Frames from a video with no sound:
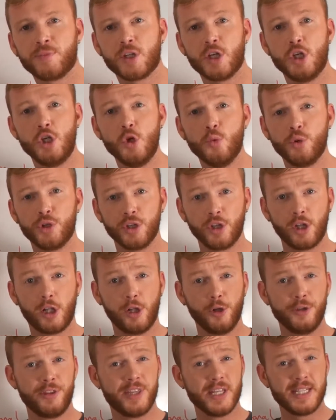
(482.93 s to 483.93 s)
you would
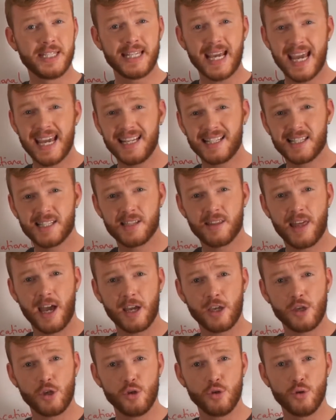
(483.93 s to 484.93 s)
include the dates
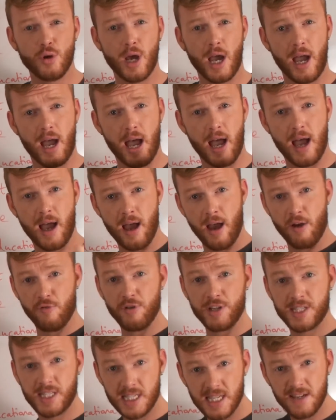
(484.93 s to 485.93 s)
that you
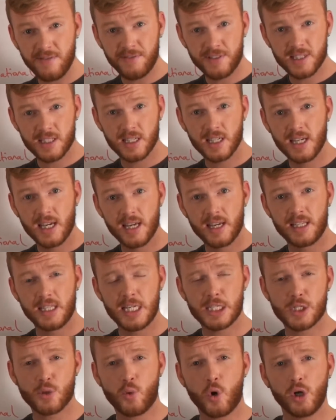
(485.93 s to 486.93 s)
received
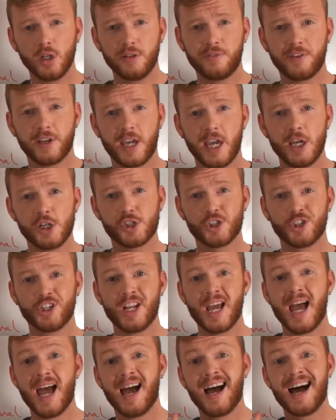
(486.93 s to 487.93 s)
this
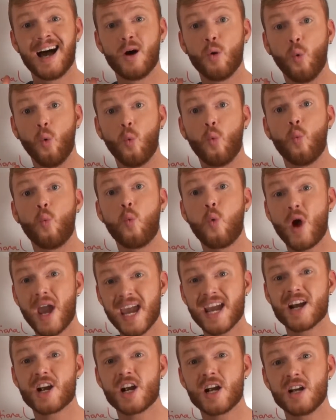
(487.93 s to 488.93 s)
qualification,
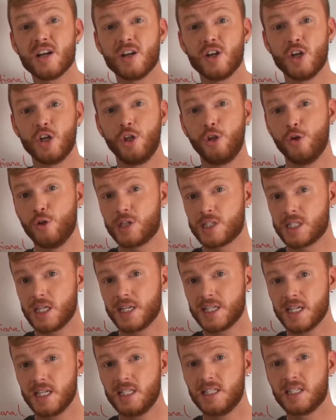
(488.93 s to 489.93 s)
where you
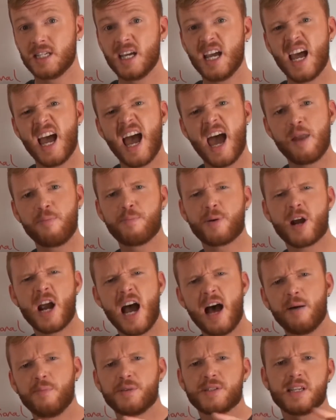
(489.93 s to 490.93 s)
studied, and
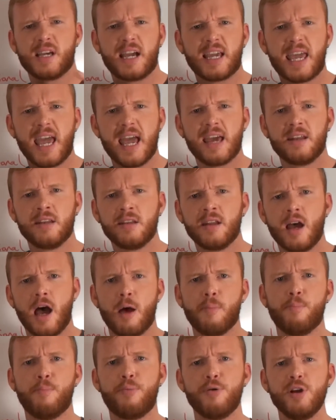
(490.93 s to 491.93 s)
perhaps again
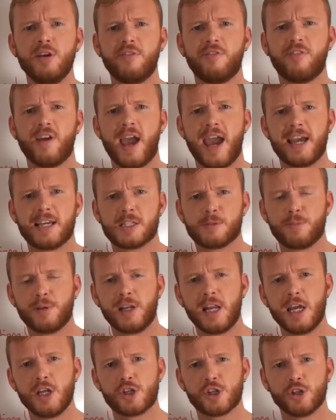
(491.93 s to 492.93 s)
a brief
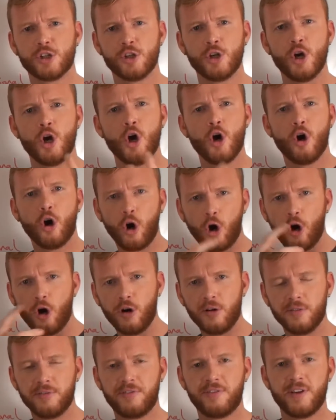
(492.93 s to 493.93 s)
explanation
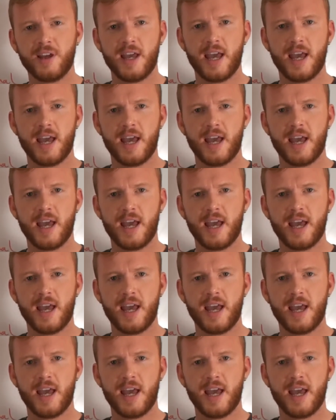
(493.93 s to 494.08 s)
of